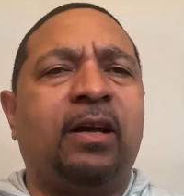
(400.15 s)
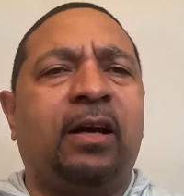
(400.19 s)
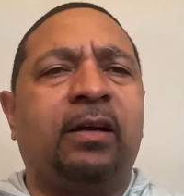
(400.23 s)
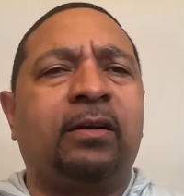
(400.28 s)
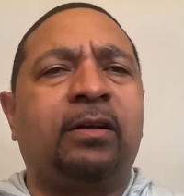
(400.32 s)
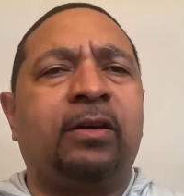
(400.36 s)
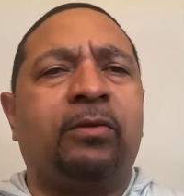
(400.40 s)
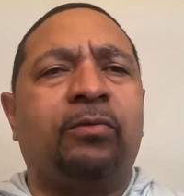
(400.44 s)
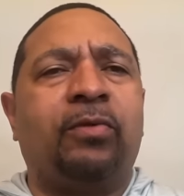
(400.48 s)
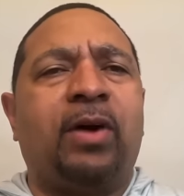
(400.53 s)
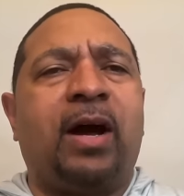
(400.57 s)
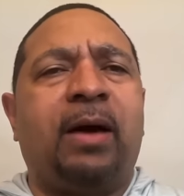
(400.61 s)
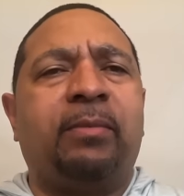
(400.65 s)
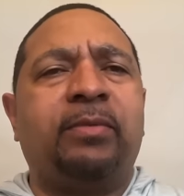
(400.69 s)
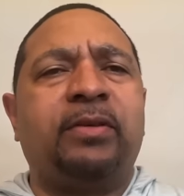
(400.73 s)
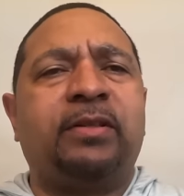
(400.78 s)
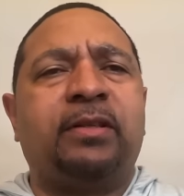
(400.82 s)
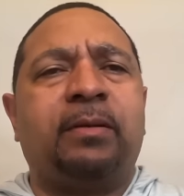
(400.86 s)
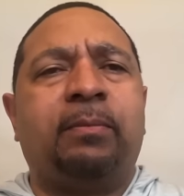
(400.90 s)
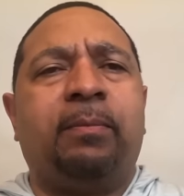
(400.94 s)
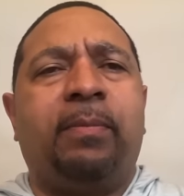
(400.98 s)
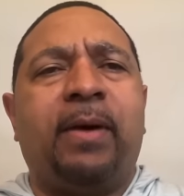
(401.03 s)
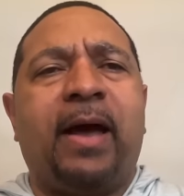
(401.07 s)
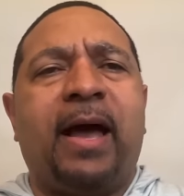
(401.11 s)
Duncan
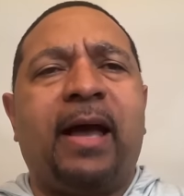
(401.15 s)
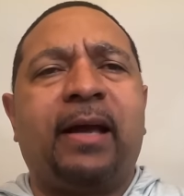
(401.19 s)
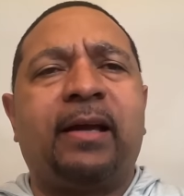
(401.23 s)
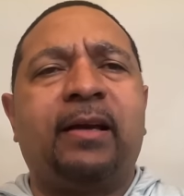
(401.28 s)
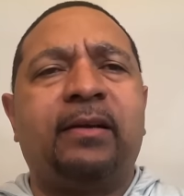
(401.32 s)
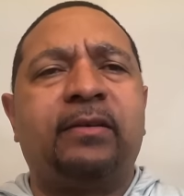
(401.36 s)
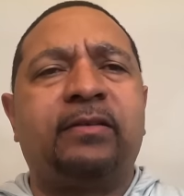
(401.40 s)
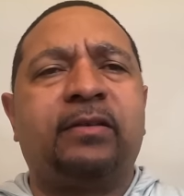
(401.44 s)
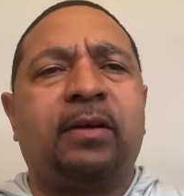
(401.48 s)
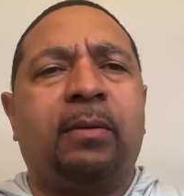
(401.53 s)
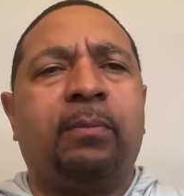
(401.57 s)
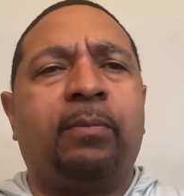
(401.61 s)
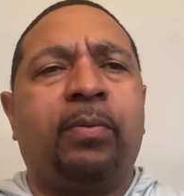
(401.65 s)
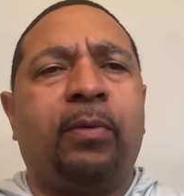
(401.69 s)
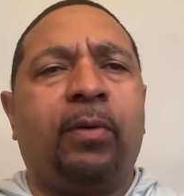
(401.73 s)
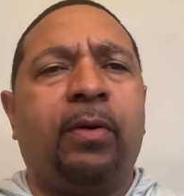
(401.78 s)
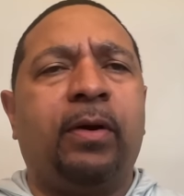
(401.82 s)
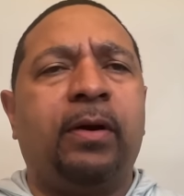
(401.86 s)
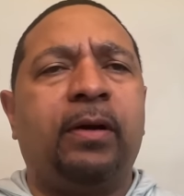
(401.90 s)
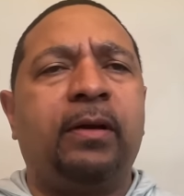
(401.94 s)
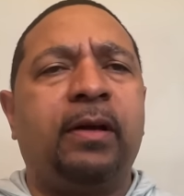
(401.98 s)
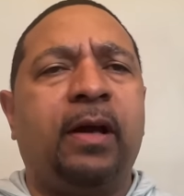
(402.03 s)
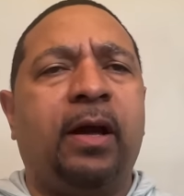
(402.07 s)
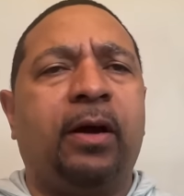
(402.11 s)
Robinson back at some
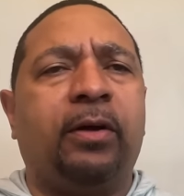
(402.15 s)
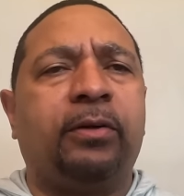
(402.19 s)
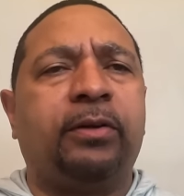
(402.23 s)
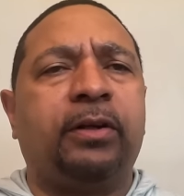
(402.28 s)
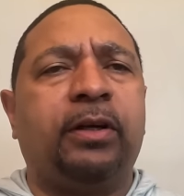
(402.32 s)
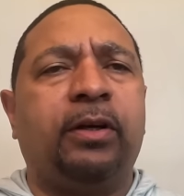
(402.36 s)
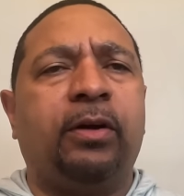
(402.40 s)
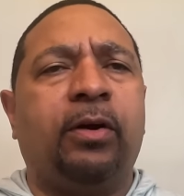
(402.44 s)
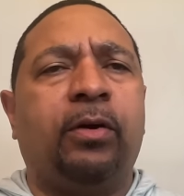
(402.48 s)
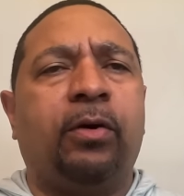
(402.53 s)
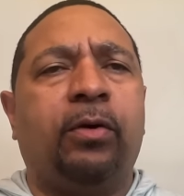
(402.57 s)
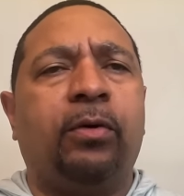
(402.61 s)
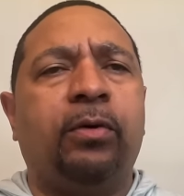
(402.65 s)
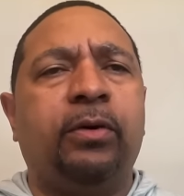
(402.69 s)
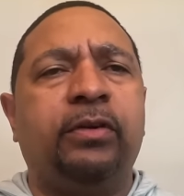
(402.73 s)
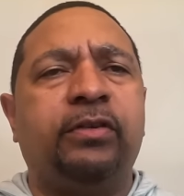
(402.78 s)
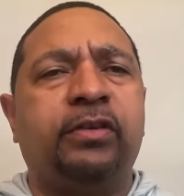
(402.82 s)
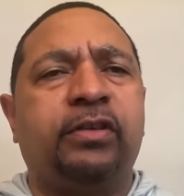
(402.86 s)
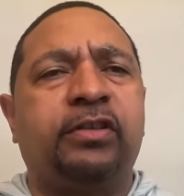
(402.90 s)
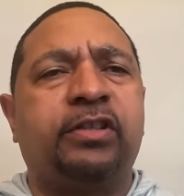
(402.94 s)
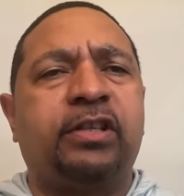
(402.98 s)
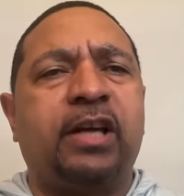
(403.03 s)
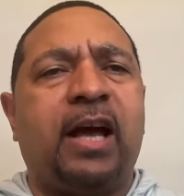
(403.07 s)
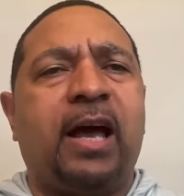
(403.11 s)
point, healthy and whole, he's
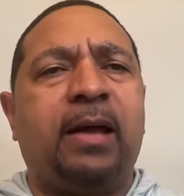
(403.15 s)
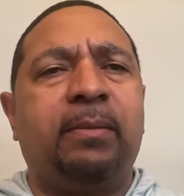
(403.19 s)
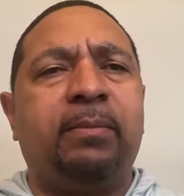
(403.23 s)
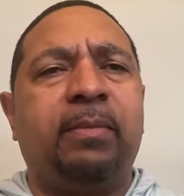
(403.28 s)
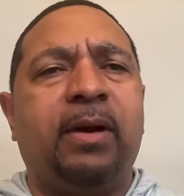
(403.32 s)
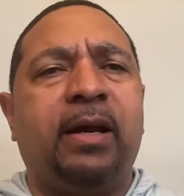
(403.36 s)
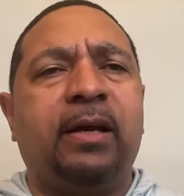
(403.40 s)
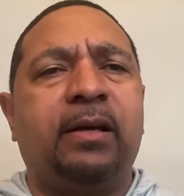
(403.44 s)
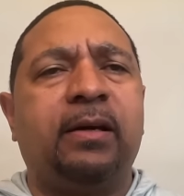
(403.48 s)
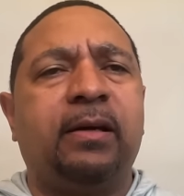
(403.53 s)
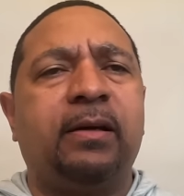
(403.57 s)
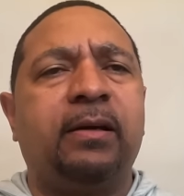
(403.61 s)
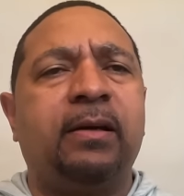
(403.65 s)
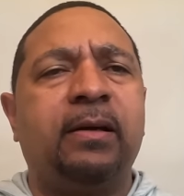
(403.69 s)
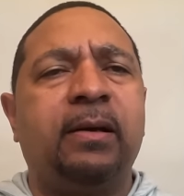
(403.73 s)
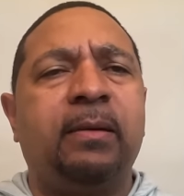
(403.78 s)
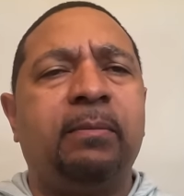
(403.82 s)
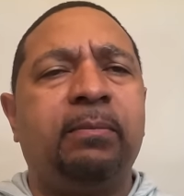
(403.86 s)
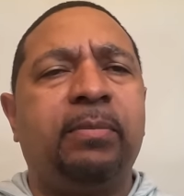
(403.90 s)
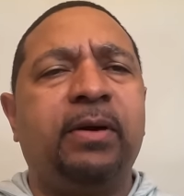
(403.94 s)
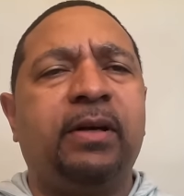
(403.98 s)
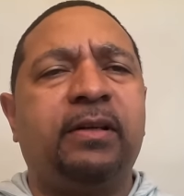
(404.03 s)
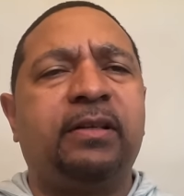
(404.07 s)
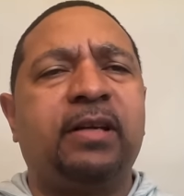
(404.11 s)
a shot maker,
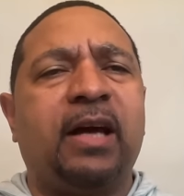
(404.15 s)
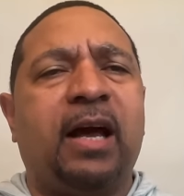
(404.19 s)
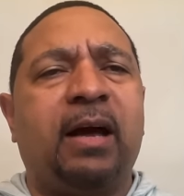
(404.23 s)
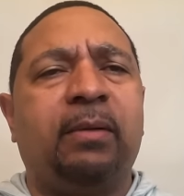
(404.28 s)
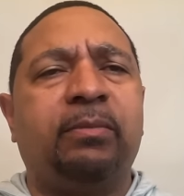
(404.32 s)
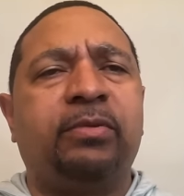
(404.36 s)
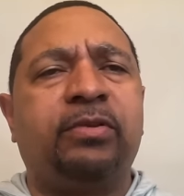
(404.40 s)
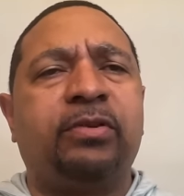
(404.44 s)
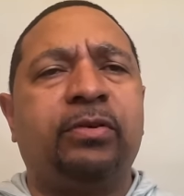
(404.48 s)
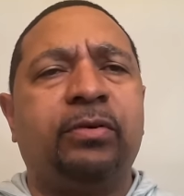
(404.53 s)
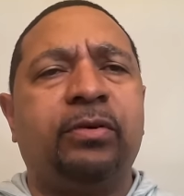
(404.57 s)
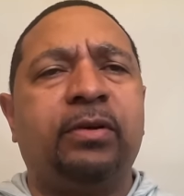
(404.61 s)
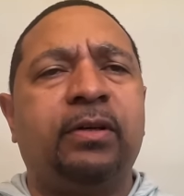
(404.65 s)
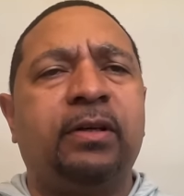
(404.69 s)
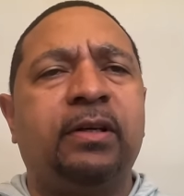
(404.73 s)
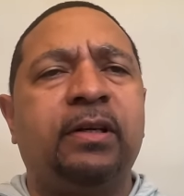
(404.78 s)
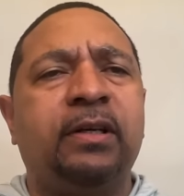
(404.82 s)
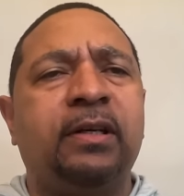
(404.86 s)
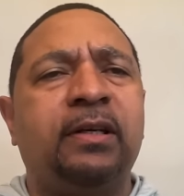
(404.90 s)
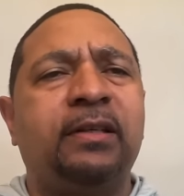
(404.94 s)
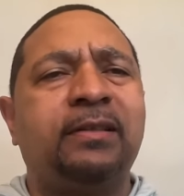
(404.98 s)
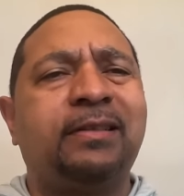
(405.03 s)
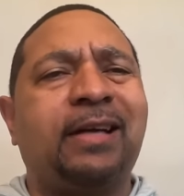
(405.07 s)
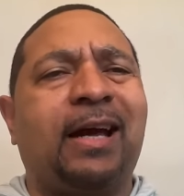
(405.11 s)
big time shooter.
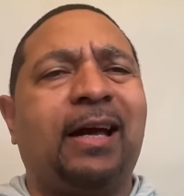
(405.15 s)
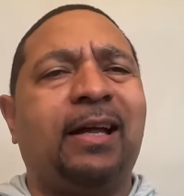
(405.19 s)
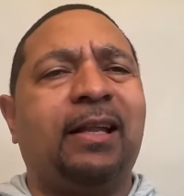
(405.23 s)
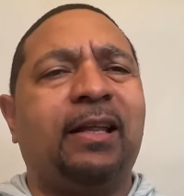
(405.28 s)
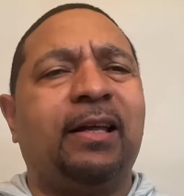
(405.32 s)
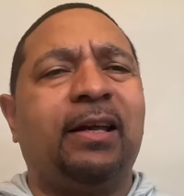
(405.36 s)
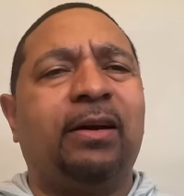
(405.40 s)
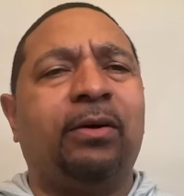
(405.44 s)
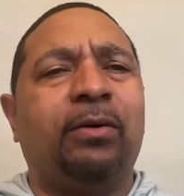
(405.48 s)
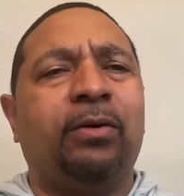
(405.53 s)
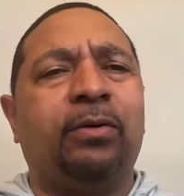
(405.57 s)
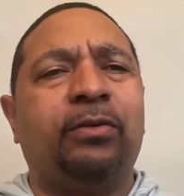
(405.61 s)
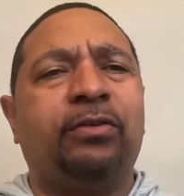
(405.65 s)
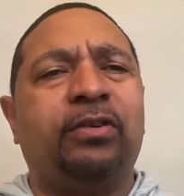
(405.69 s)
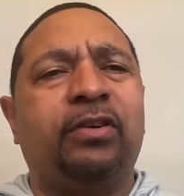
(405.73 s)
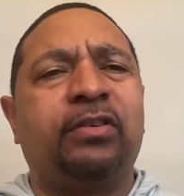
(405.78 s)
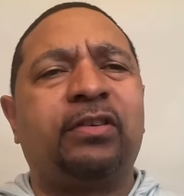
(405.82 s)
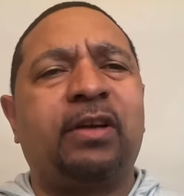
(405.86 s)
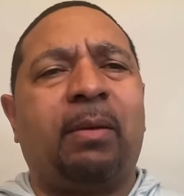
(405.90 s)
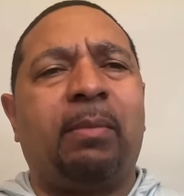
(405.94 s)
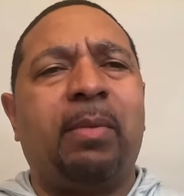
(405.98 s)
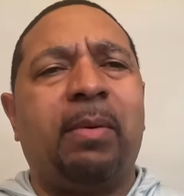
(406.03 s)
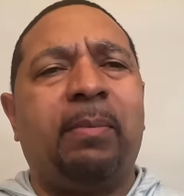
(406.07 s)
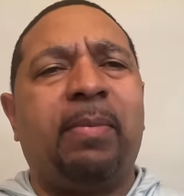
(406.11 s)
Tyler Herro
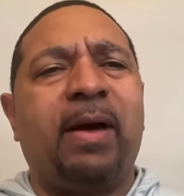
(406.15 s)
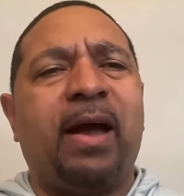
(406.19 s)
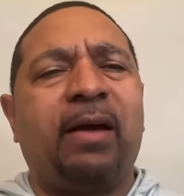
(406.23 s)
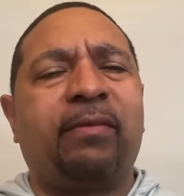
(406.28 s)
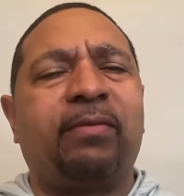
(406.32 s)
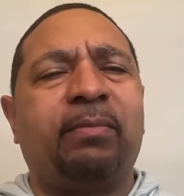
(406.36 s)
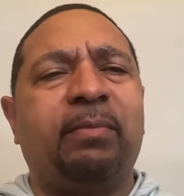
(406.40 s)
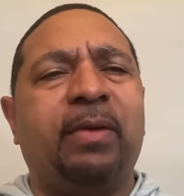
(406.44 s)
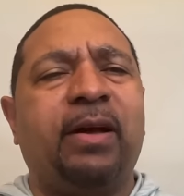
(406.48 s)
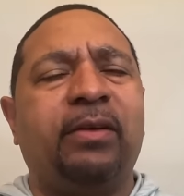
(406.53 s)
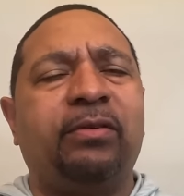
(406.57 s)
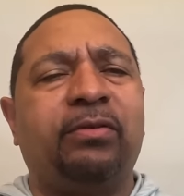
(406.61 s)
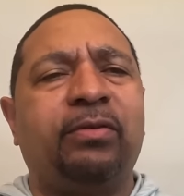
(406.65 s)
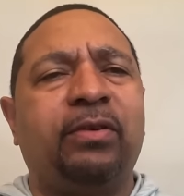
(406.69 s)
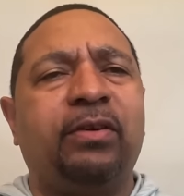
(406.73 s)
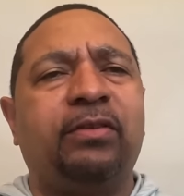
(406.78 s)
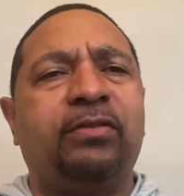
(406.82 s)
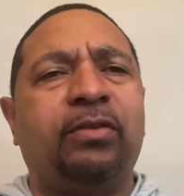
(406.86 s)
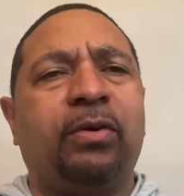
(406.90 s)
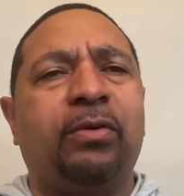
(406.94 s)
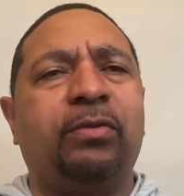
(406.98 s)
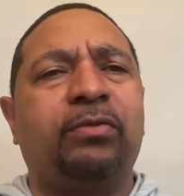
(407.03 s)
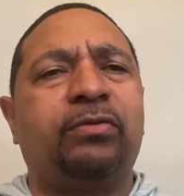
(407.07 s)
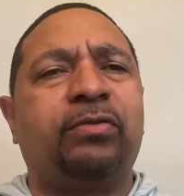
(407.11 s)
just coming back from injury,
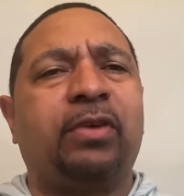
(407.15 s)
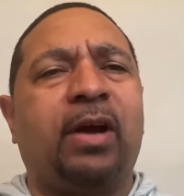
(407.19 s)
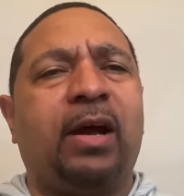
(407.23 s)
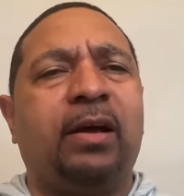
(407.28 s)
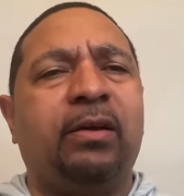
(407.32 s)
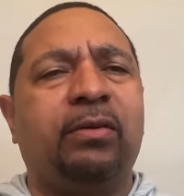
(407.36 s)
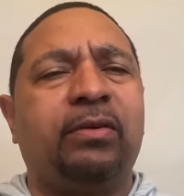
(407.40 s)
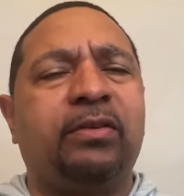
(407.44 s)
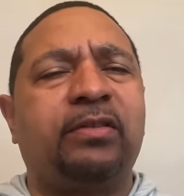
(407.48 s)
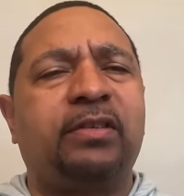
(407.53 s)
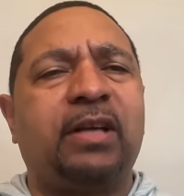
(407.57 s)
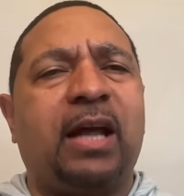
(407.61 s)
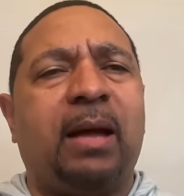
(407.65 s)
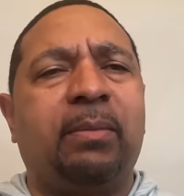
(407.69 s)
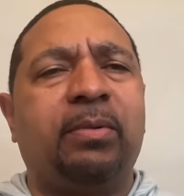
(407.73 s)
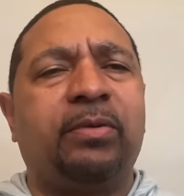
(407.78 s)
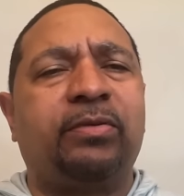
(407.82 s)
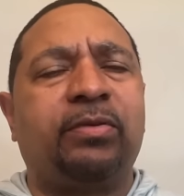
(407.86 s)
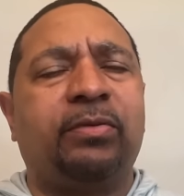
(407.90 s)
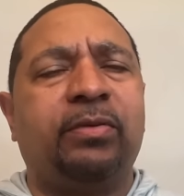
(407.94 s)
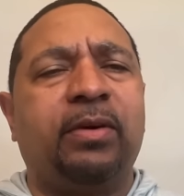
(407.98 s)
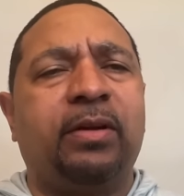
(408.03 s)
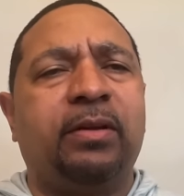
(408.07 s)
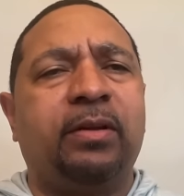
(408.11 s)
so trying to
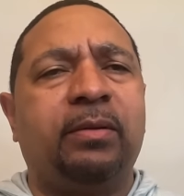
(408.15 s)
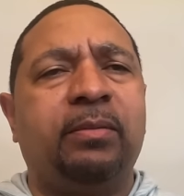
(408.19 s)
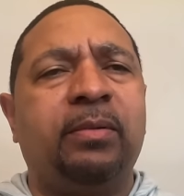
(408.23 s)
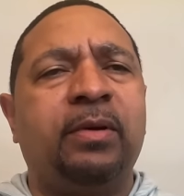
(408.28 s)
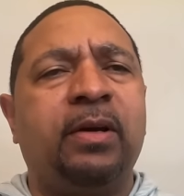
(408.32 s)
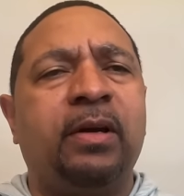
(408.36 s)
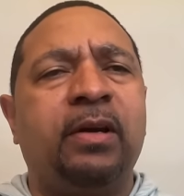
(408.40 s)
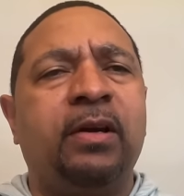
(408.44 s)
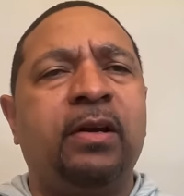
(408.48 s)
establish a rhythm.